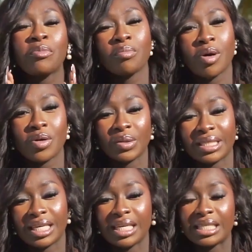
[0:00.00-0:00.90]
I'm on
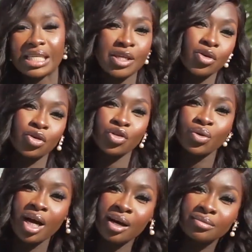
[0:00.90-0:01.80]
Maudasi, it's either you're too
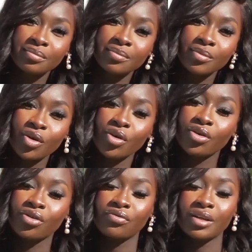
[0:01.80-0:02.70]
young or you
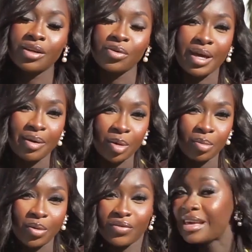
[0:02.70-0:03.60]
don't really know
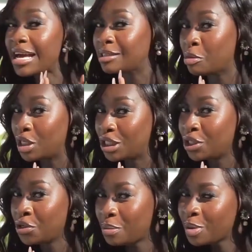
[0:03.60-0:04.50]
Gambian music as much.
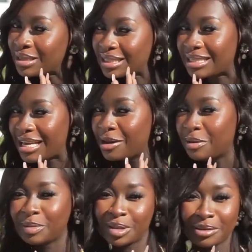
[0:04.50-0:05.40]
You know, I'm not dissing
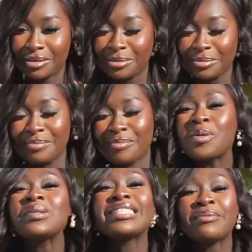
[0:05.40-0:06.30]
anyone, but you know,
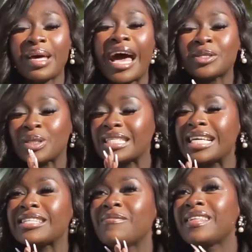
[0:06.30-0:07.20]
Maudasi, but I'll just
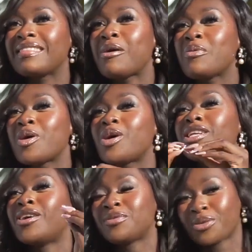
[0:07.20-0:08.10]
say something that we all
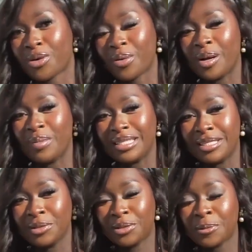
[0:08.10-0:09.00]
loved growing up
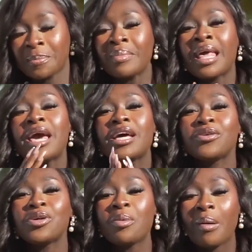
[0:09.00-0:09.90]
listening to.
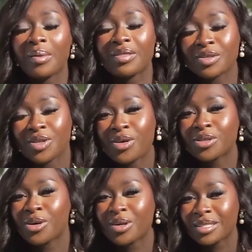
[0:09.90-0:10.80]
Do you remember the song
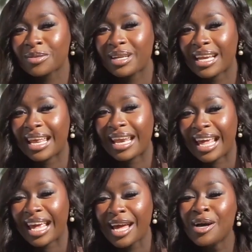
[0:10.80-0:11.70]
Toga Sunarene,